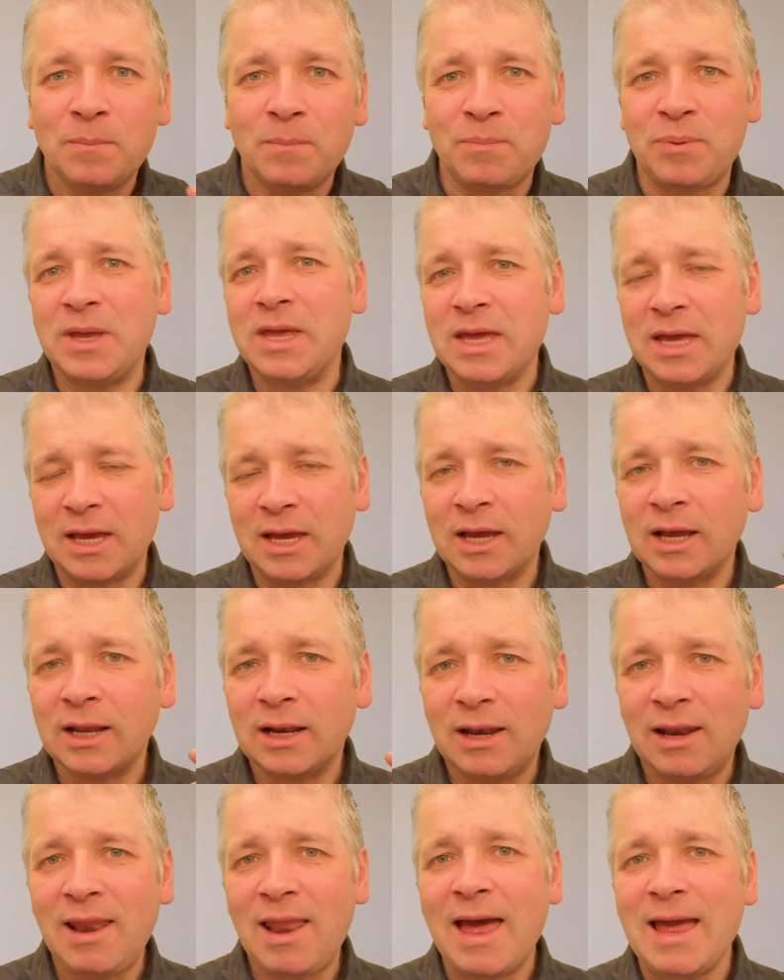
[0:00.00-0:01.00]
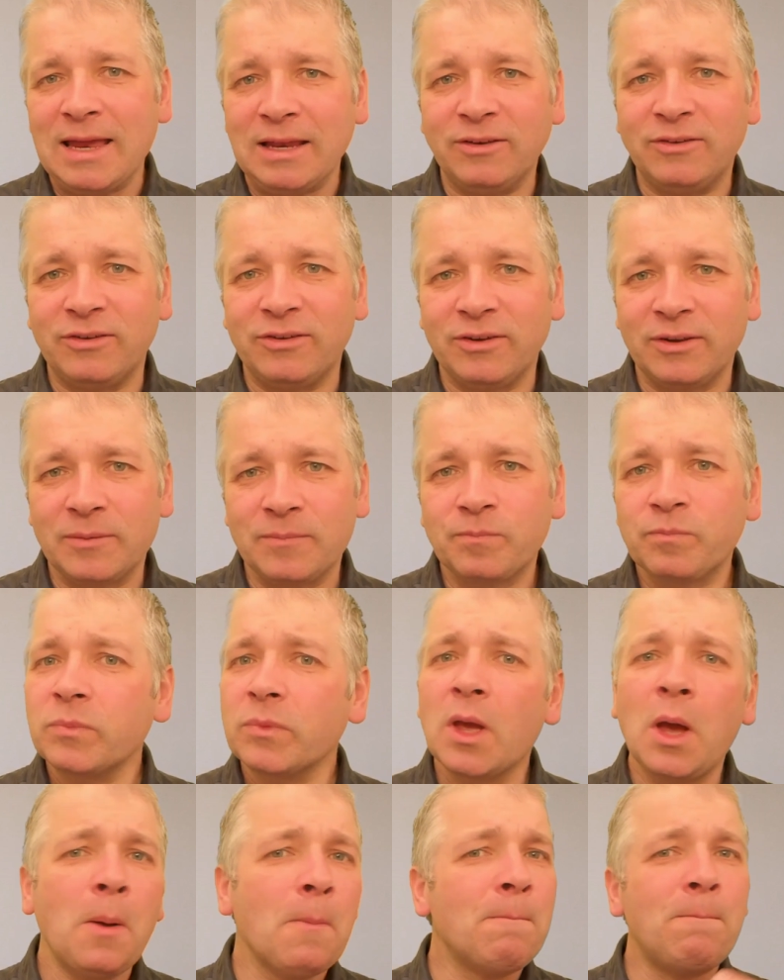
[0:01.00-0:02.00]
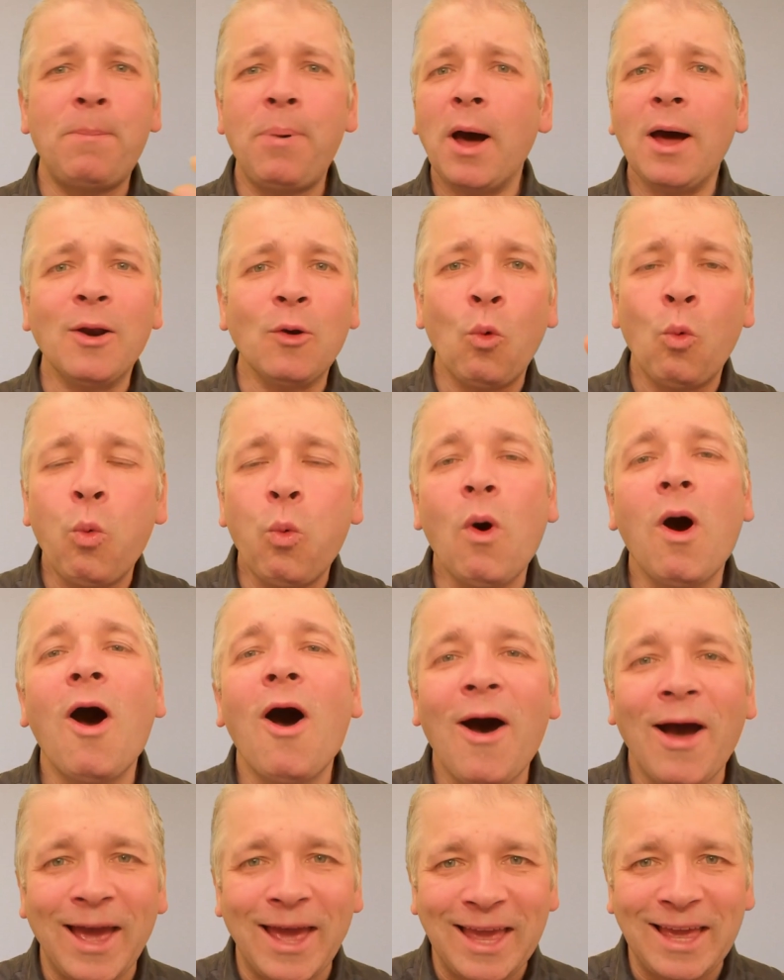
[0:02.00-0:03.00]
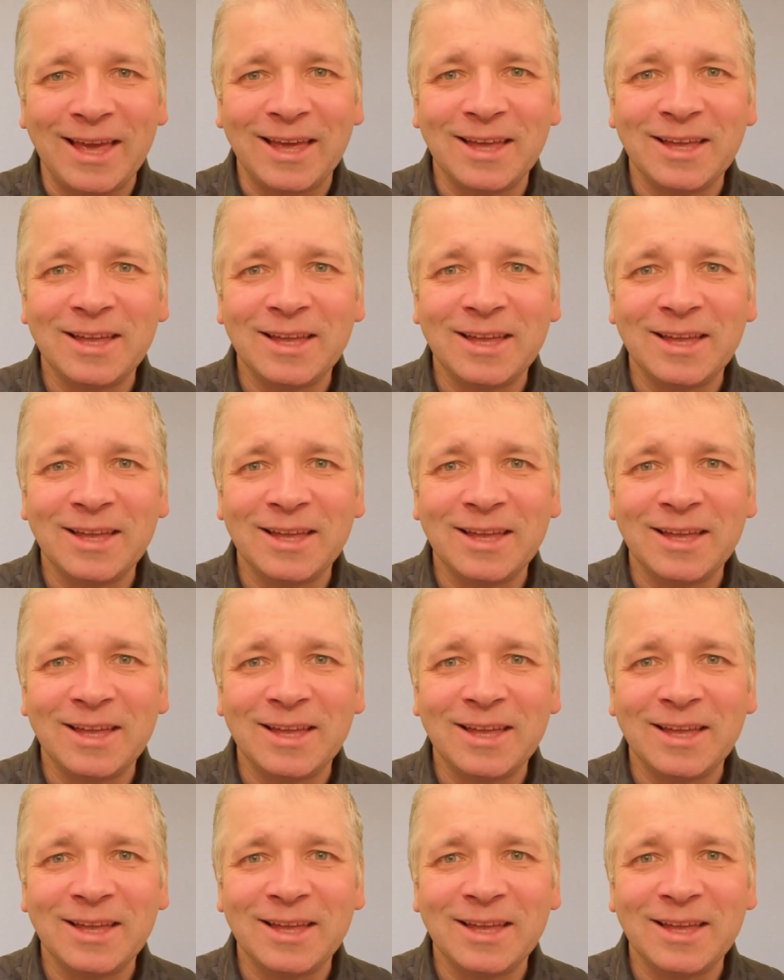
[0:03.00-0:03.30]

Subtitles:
being late. But why?